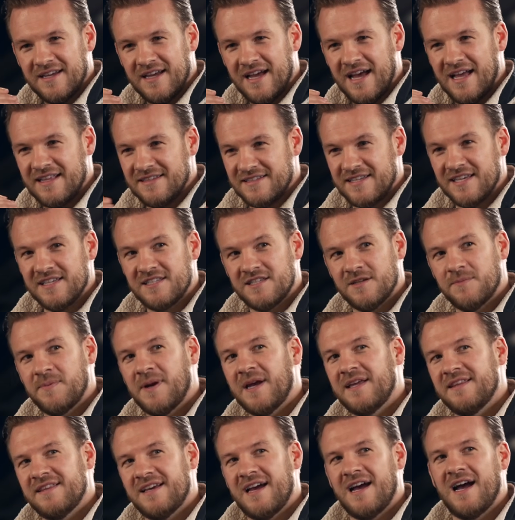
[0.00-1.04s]

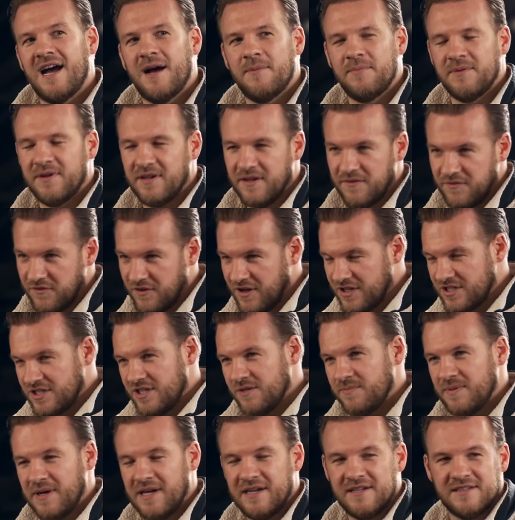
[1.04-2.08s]
anticipate that happening if you're
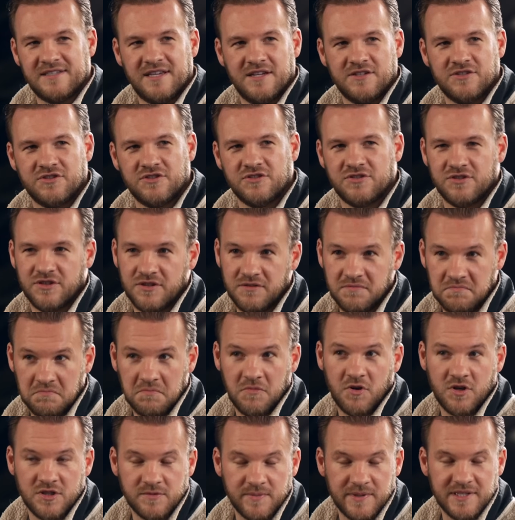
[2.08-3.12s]
actually paying attention to,
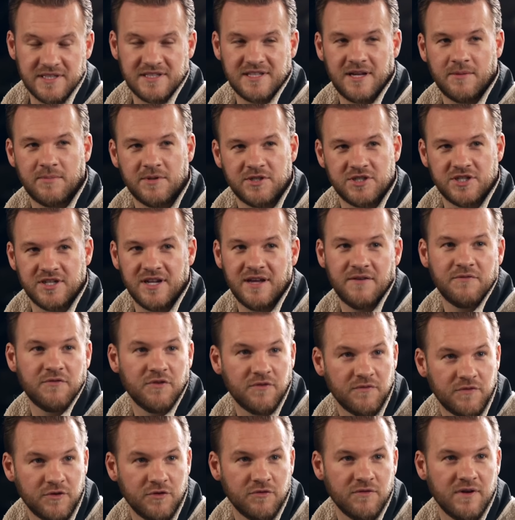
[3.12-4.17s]
oh, he's been establishing that for
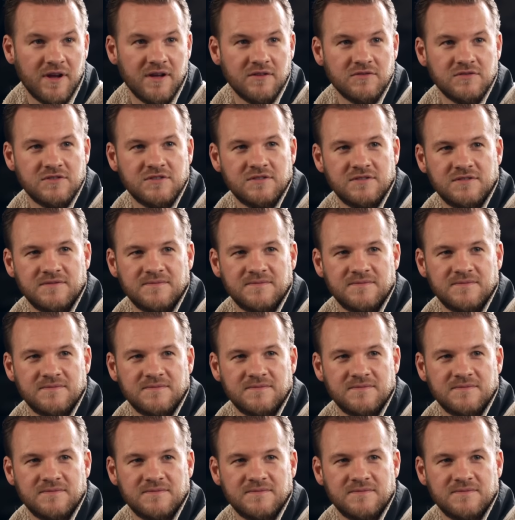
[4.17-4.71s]
a few rounds,